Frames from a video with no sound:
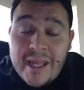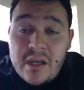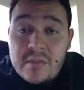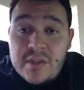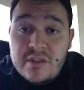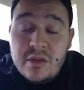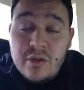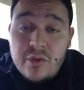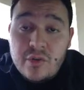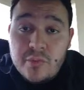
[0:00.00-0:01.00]
enemies are
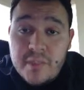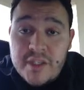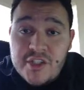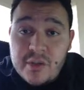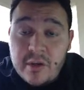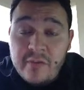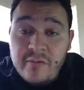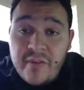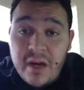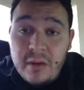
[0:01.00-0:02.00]
going to be shooting
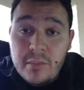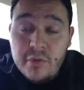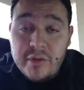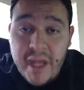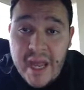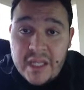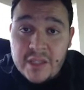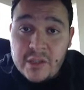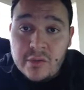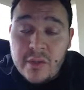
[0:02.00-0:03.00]
fireballs
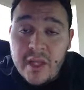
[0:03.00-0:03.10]
at you